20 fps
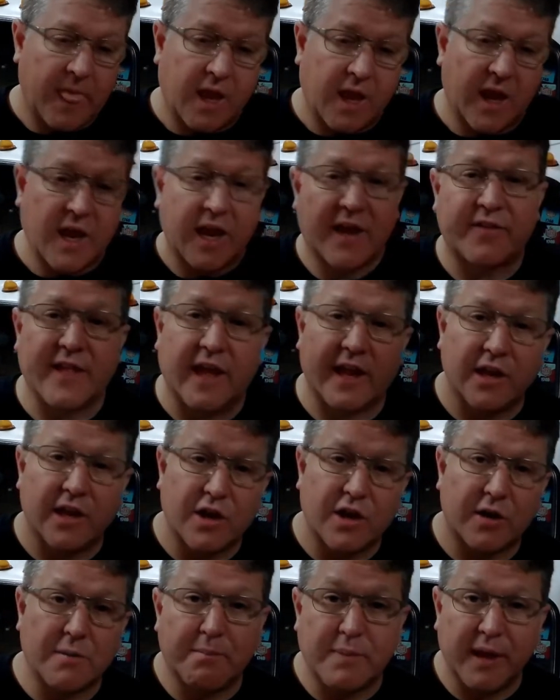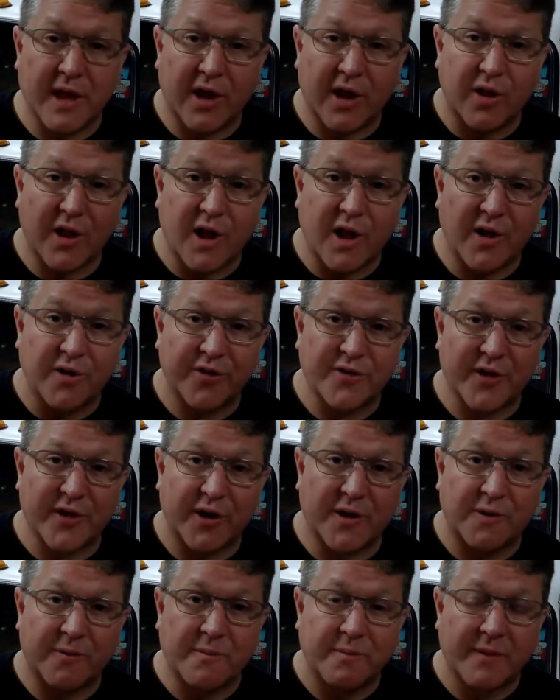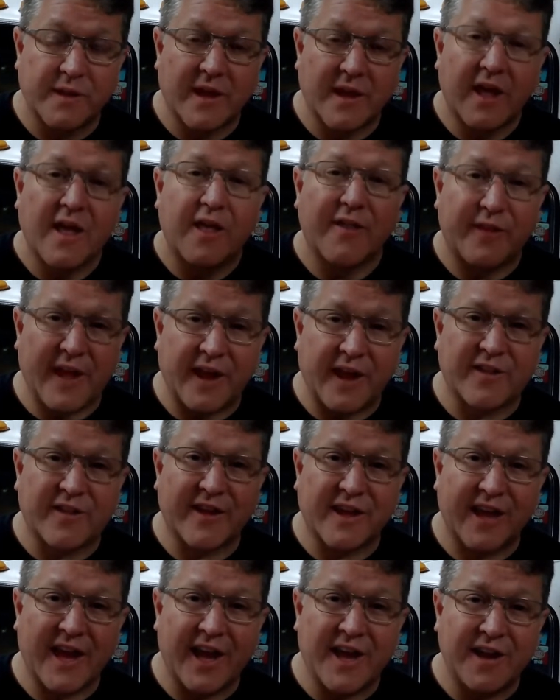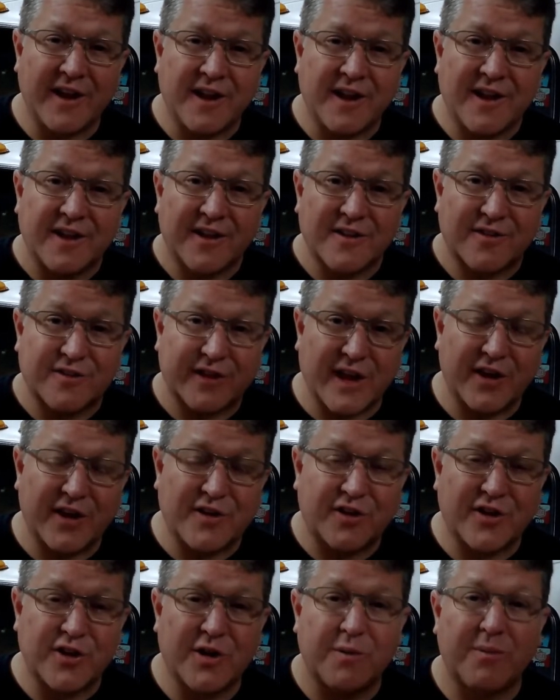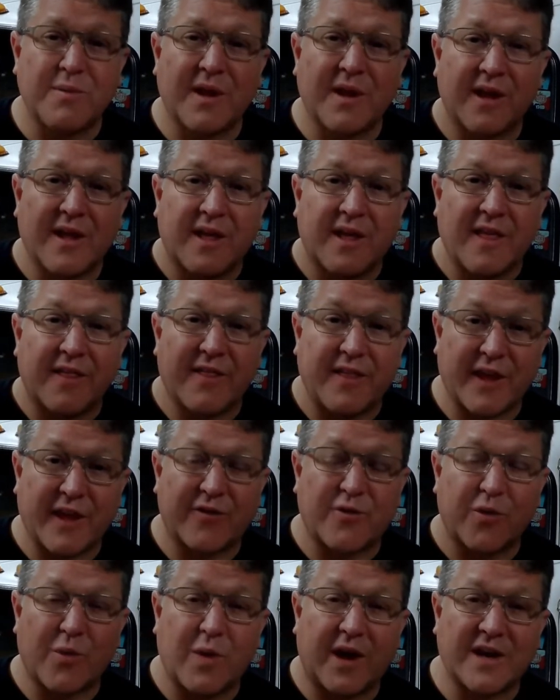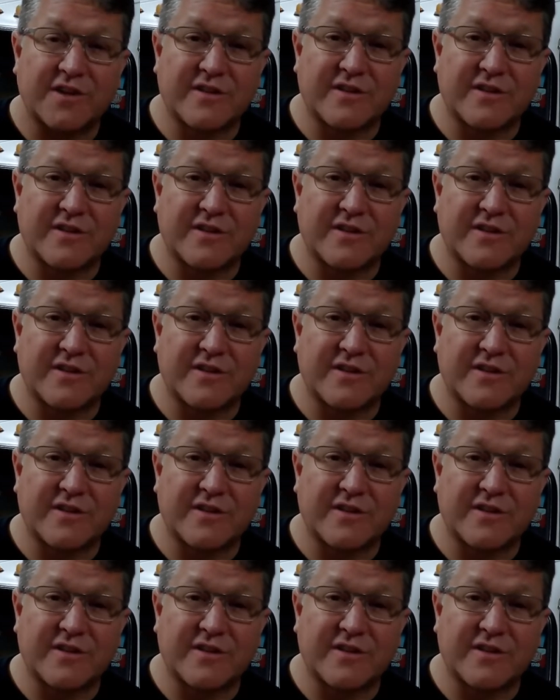hit that little bell also. Thanks again. Stay tuned. Thanks for watching